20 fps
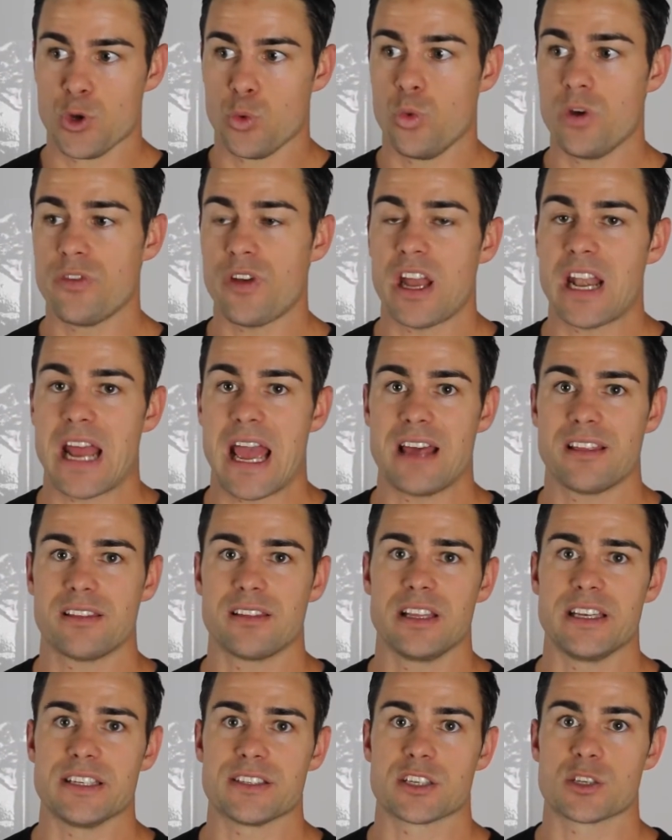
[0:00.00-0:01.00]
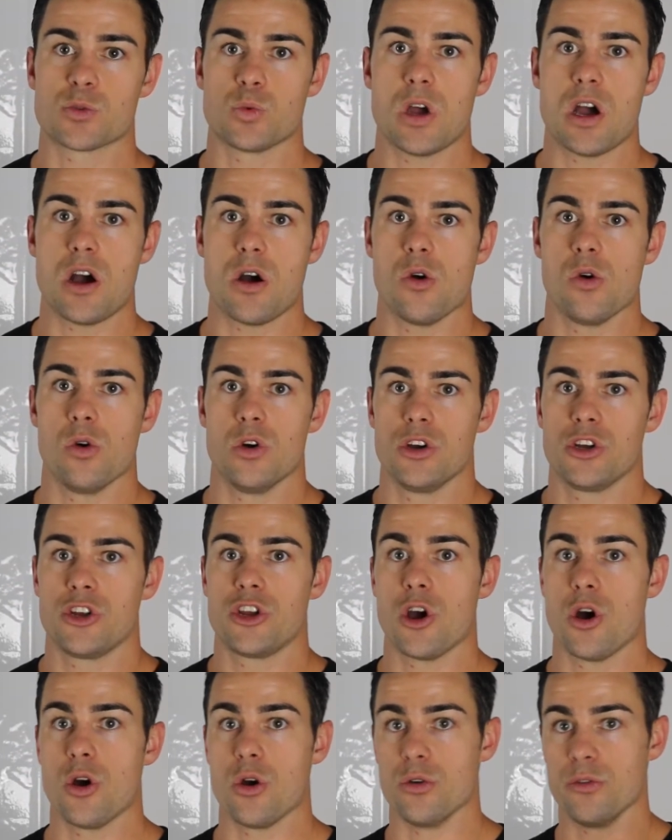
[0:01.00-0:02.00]
We've had athletes as well
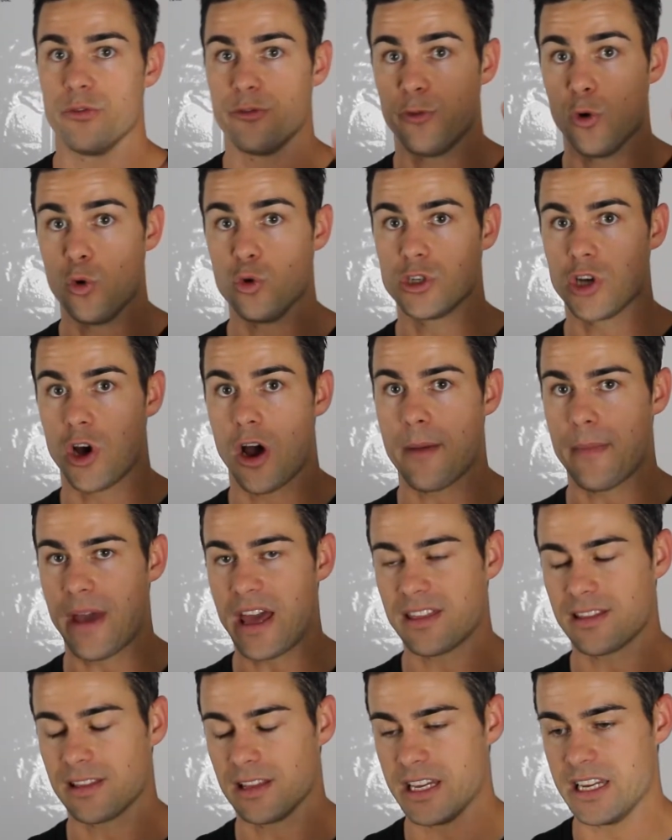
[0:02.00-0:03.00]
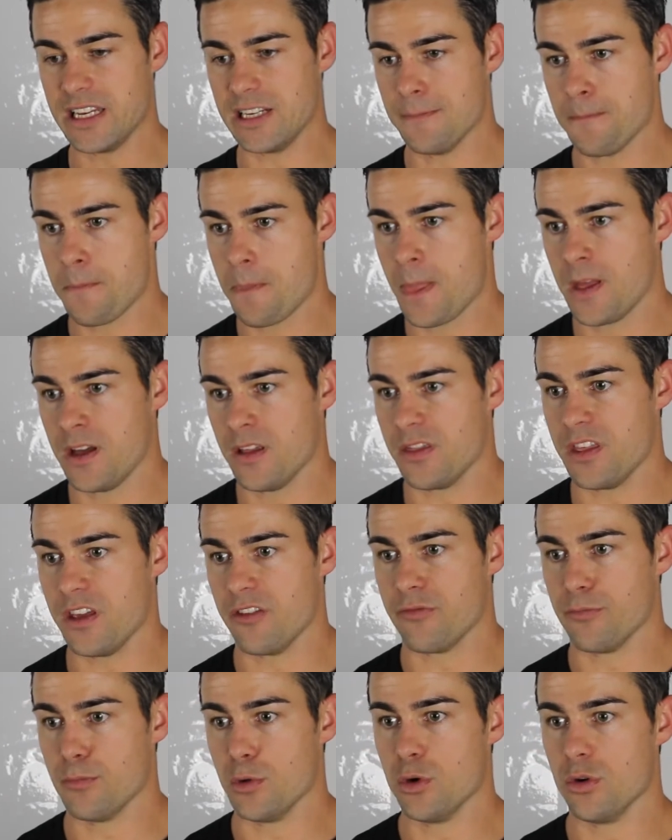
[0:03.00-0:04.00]
go full-time athlete.
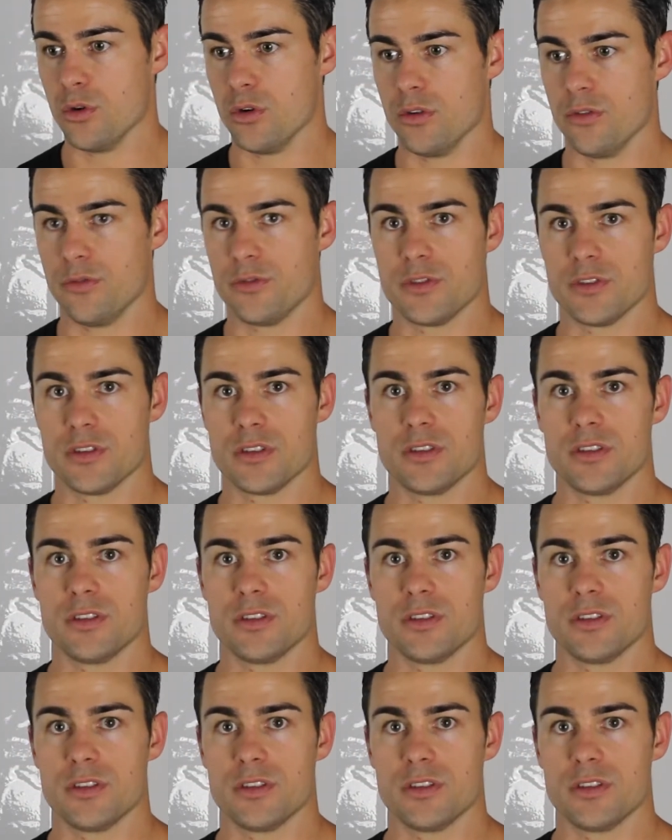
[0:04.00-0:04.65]
They've moved